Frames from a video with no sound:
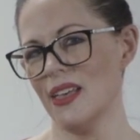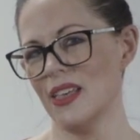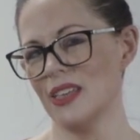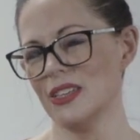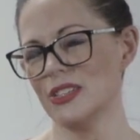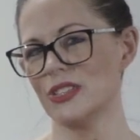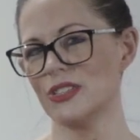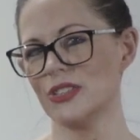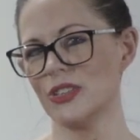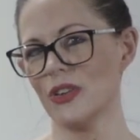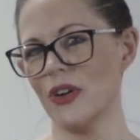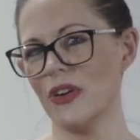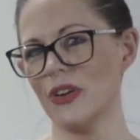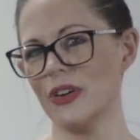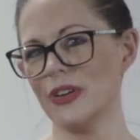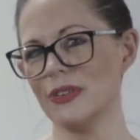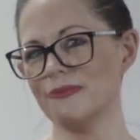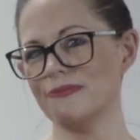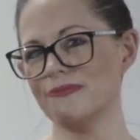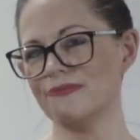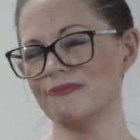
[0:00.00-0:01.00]

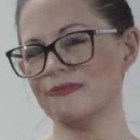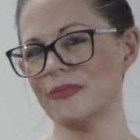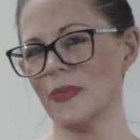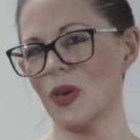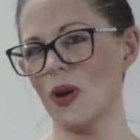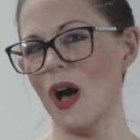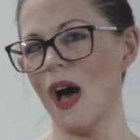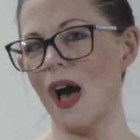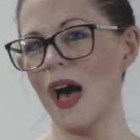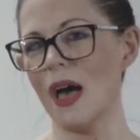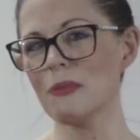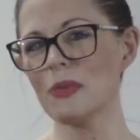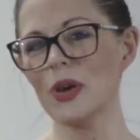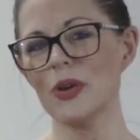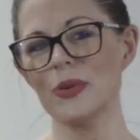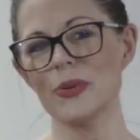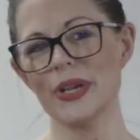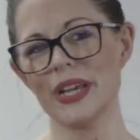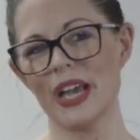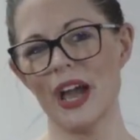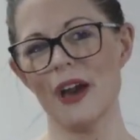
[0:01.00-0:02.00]
So I'm going
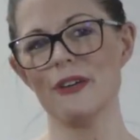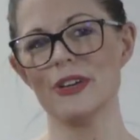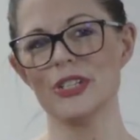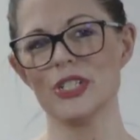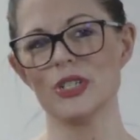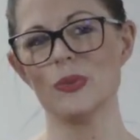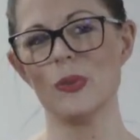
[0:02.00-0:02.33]
to encourage